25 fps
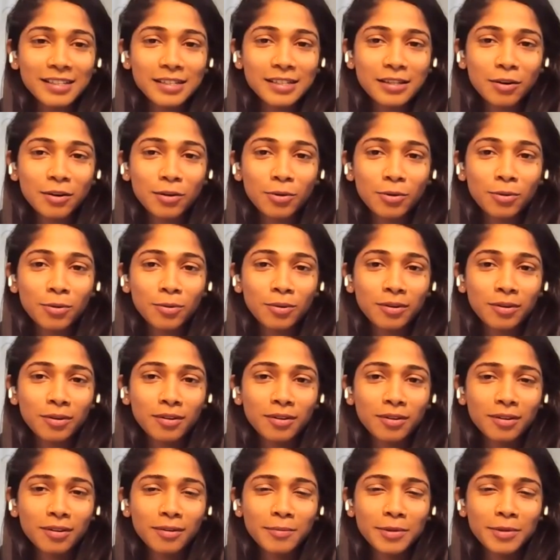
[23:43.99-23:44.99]
So
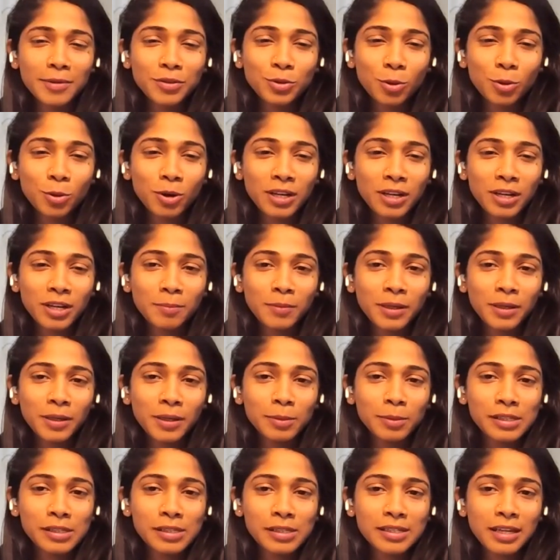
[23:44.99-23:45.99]
majority
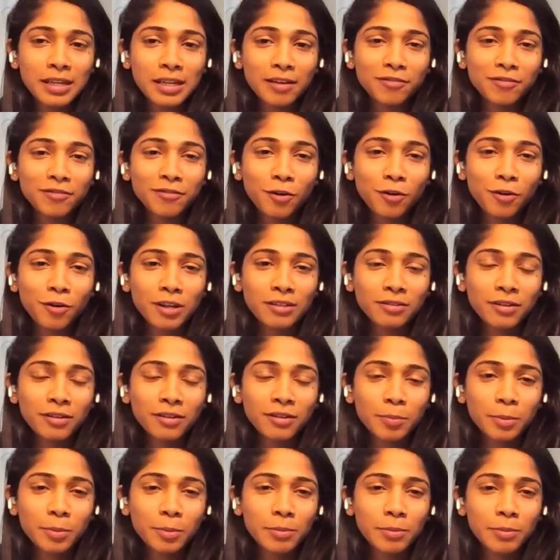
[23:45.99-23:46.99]
people say
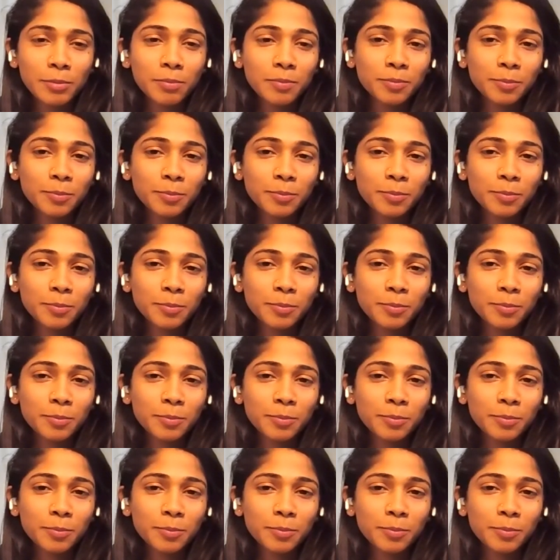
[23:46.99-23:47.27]
43%